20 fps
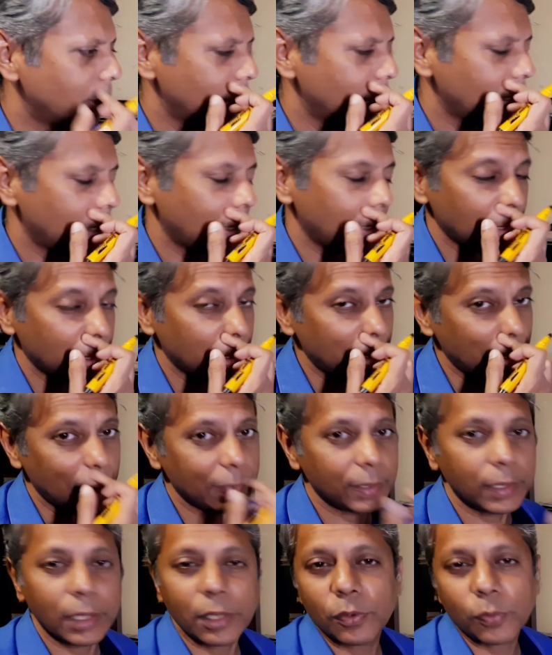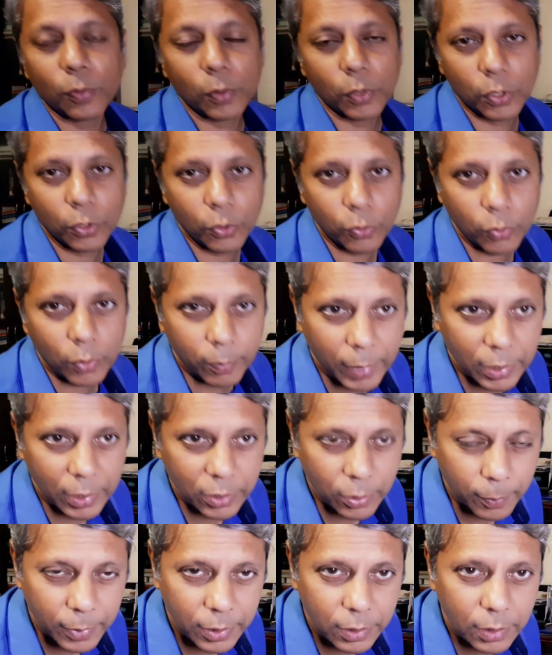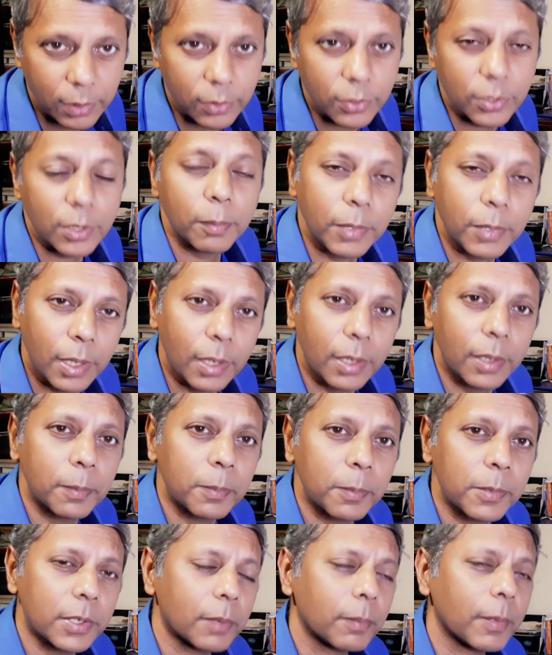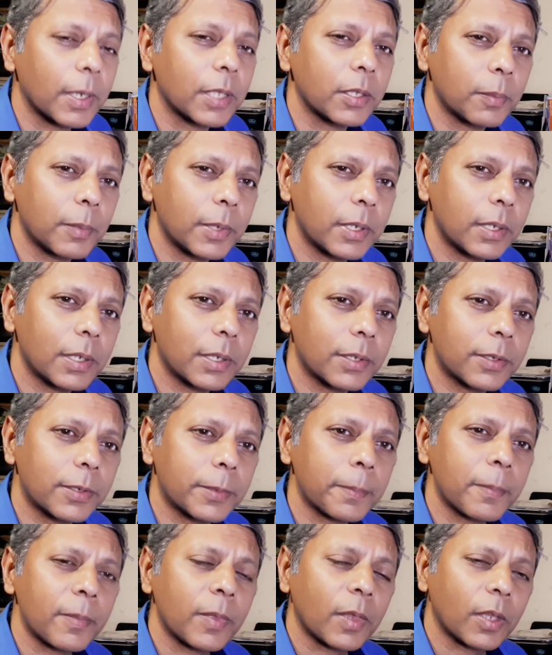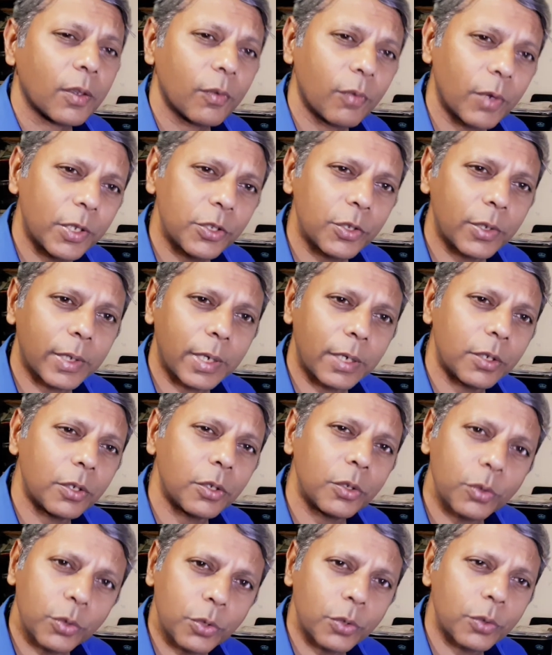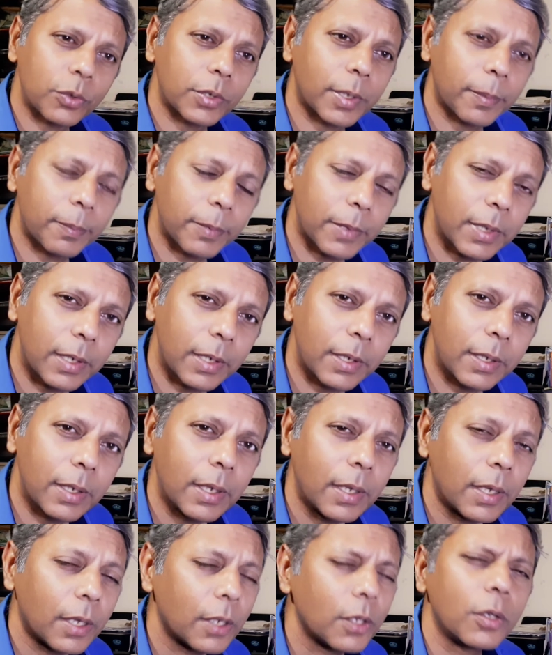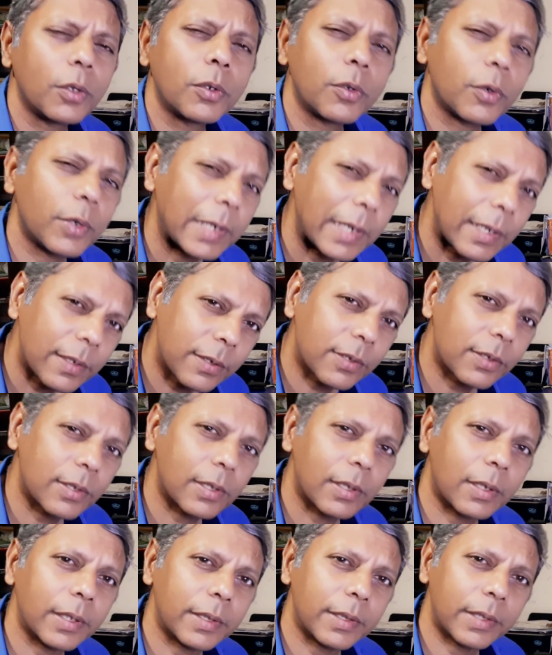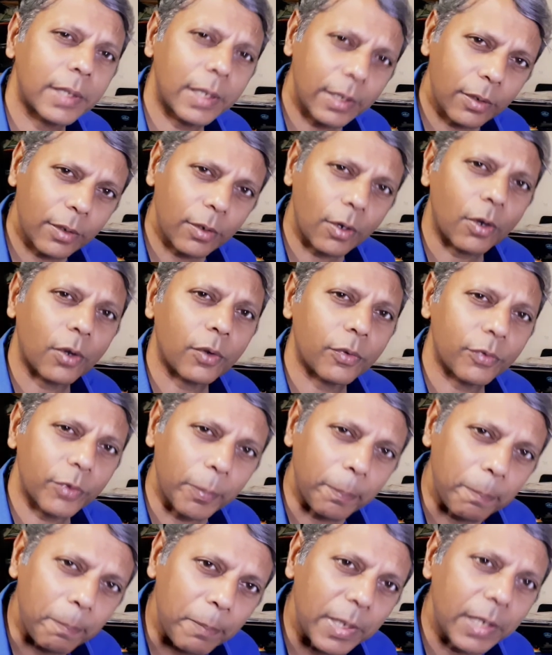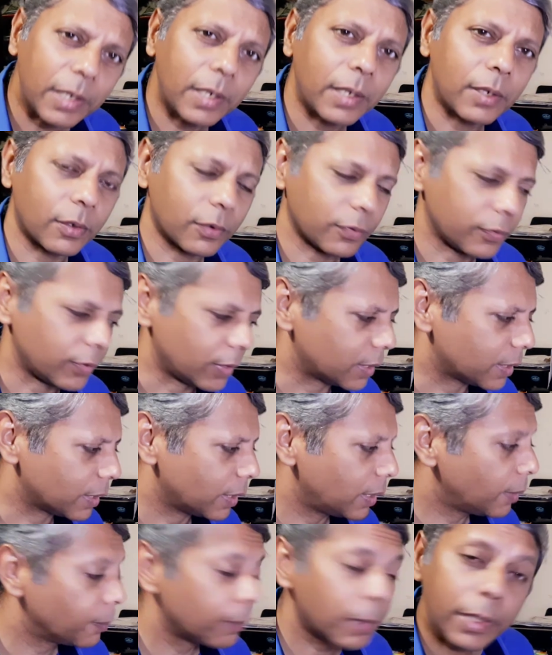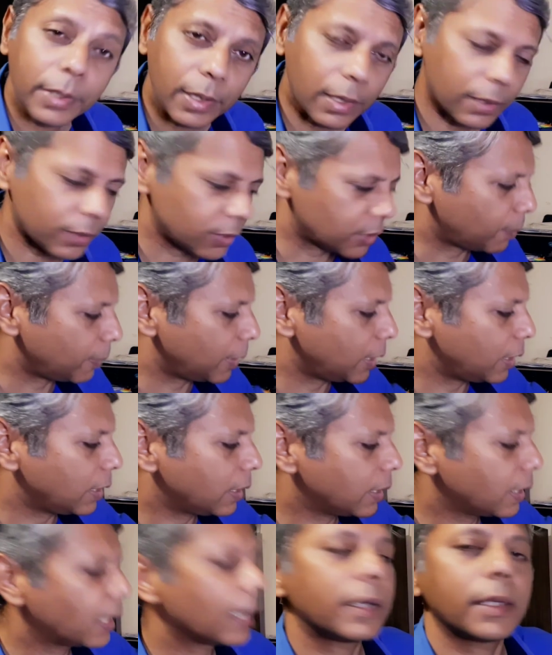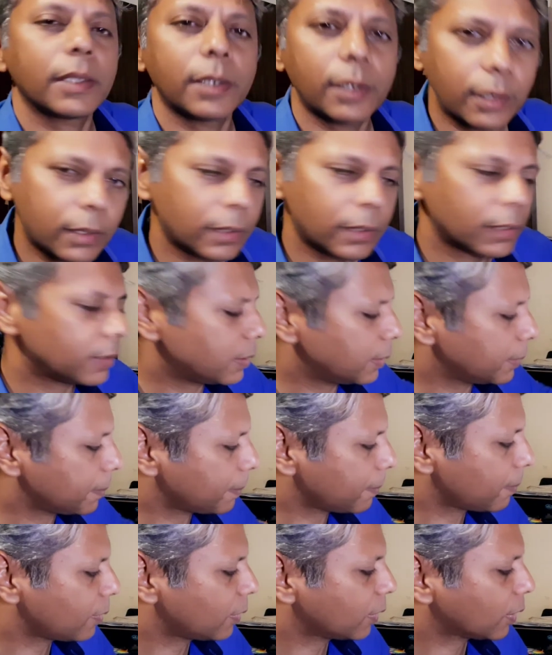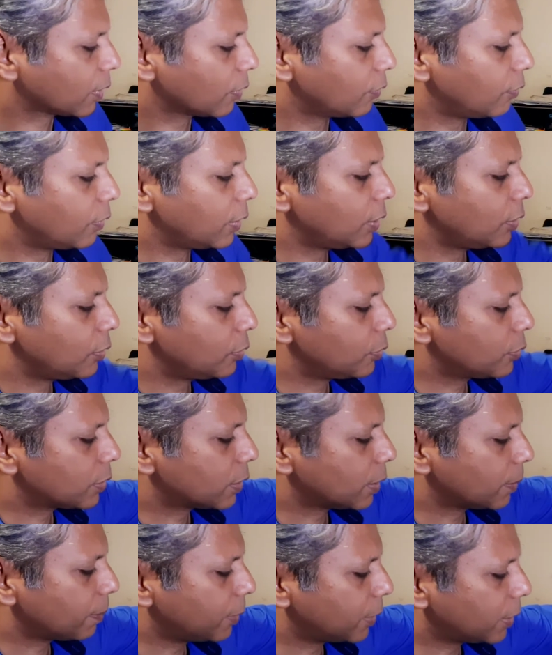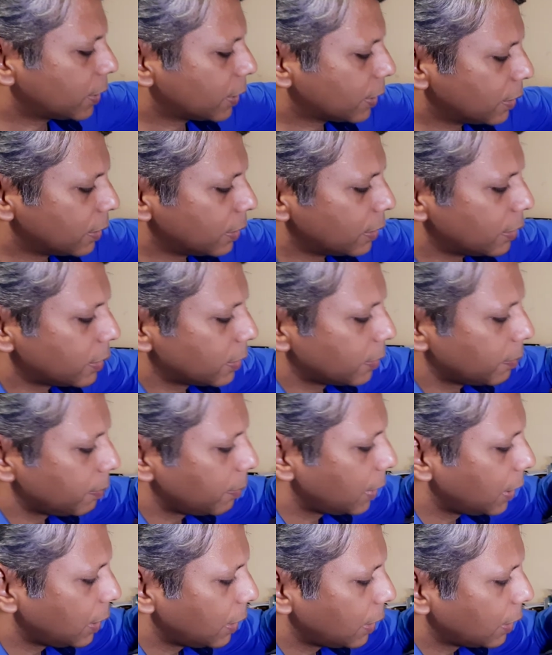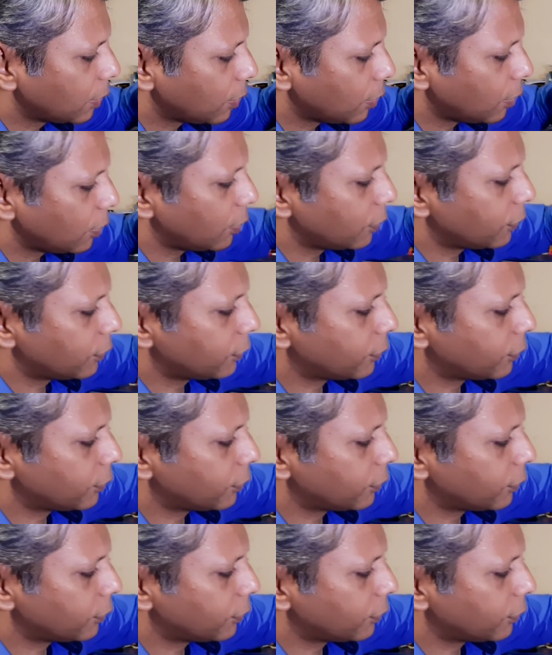And that's what you do in mathematics. Sometimes in mathematics, once you get used to something, you don't necessarily think of the meaning of it. But there is a meaning, and here we use the particular meaning of